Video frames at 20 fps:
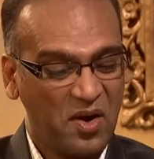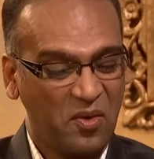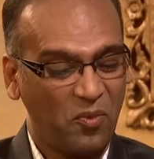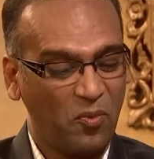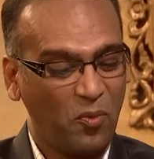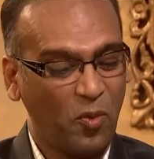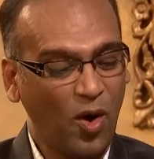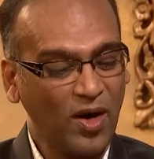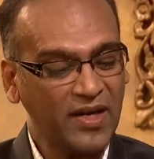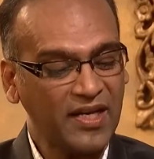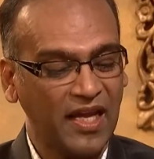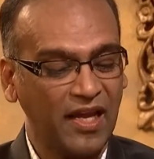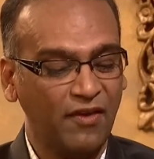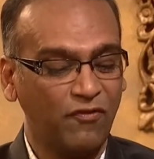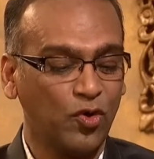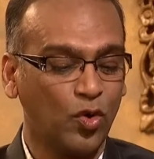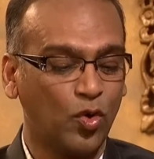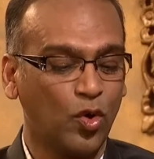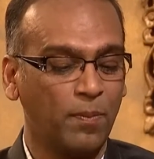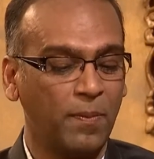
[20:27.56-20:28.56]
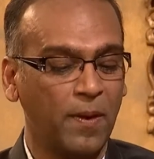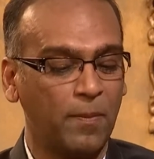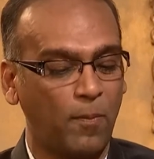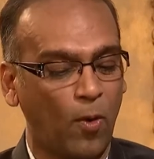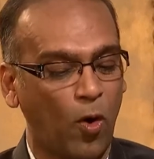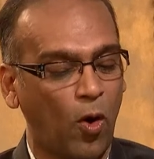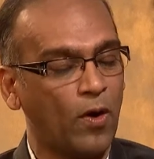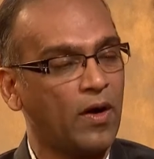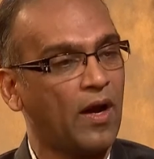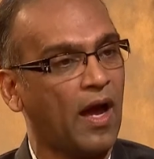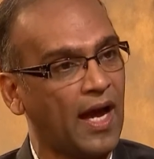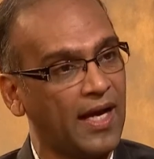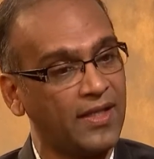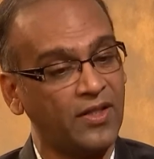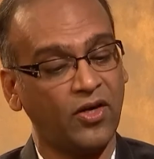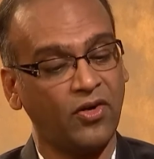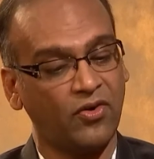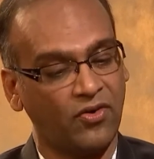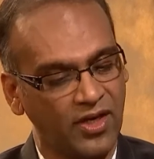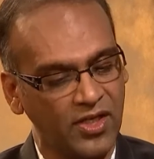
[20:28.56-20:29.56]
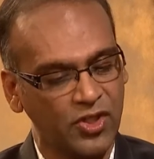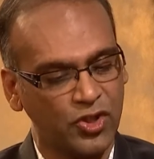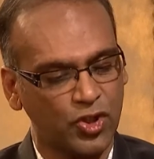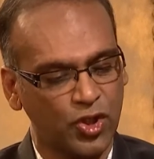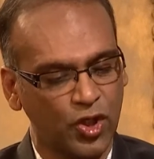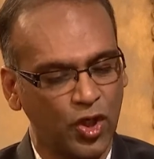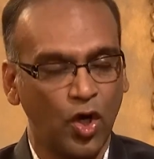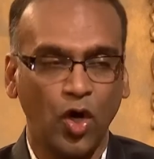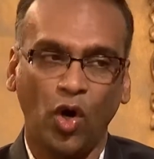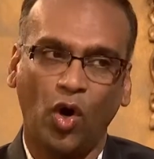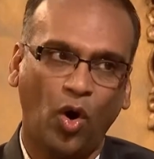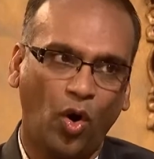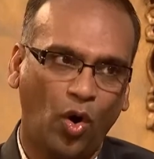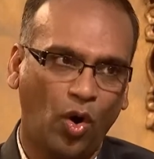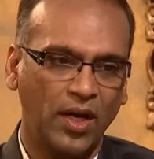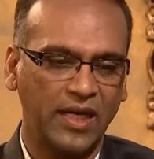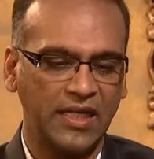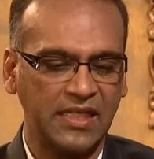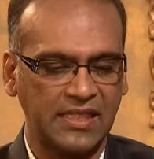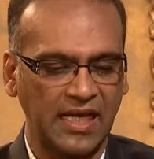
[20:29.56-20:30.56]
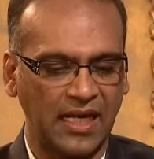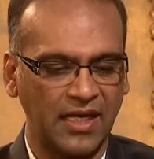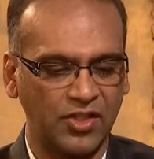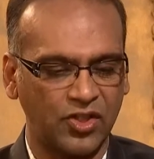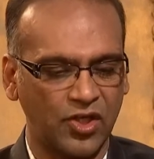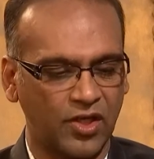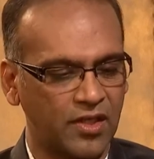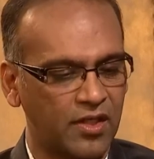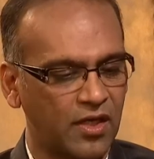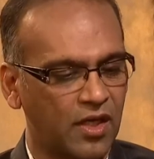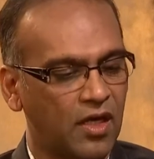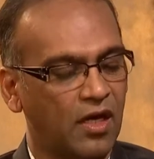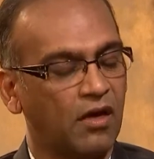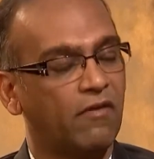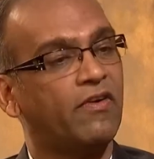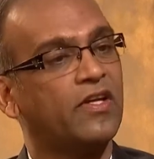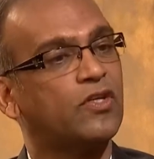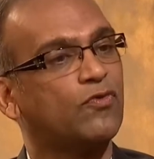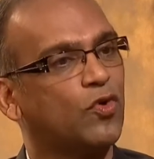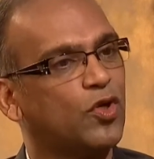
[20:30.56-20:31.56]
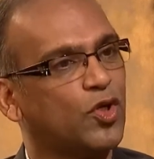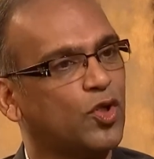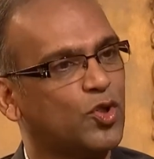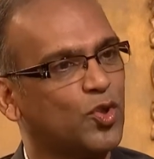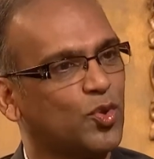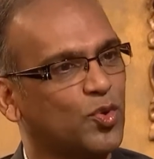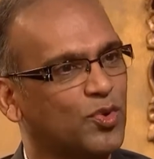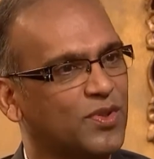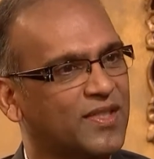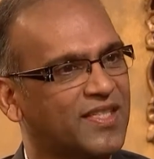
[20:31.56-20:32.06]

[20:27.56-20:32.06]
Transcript: What if you could be born either rich mm. or intelligent? which would you choose?